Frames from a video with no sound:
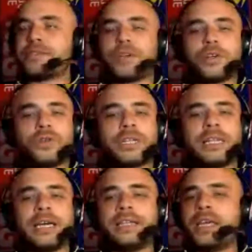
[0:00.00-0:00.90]
So I go
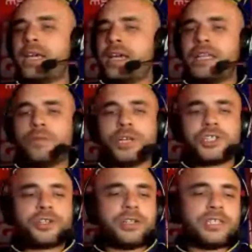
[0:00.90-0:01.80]
online and I'm
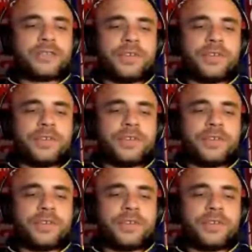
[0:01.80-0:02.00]
watching all these